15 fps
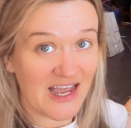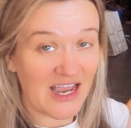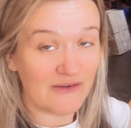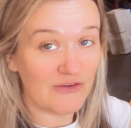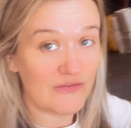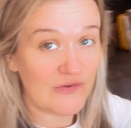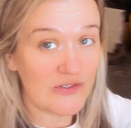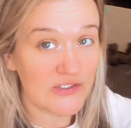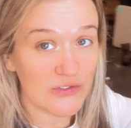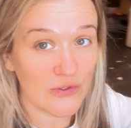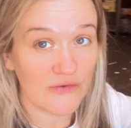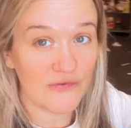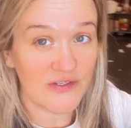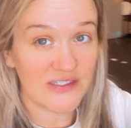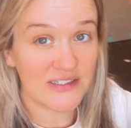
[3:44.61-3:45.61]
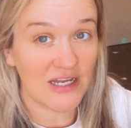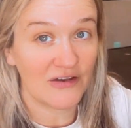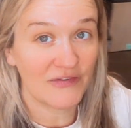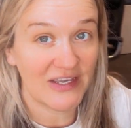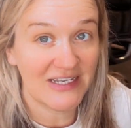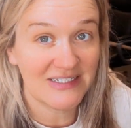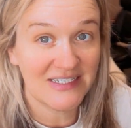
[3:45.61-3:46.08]
I have a full store full of
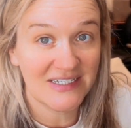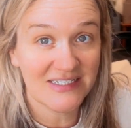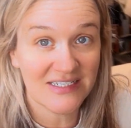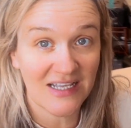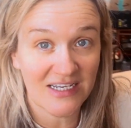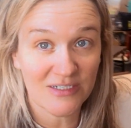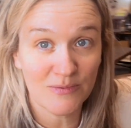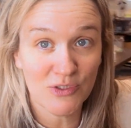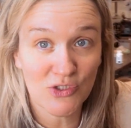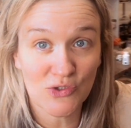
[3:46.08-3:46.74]
stuff: antiques, collectibles,